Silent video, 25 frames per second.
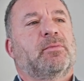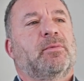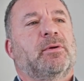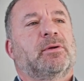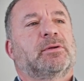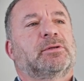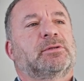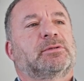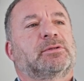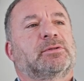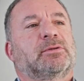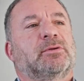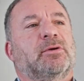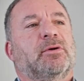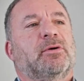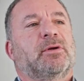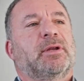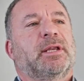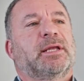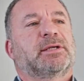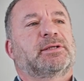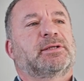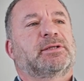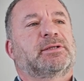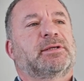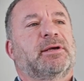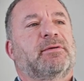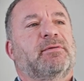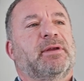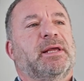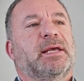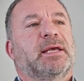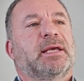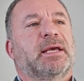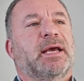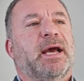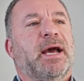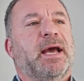was not
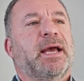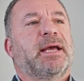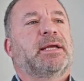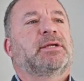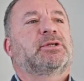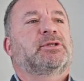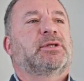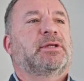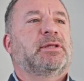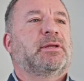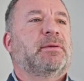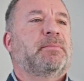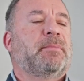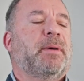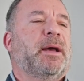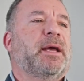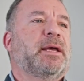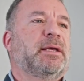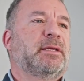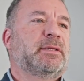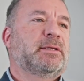necessarily engaged in debate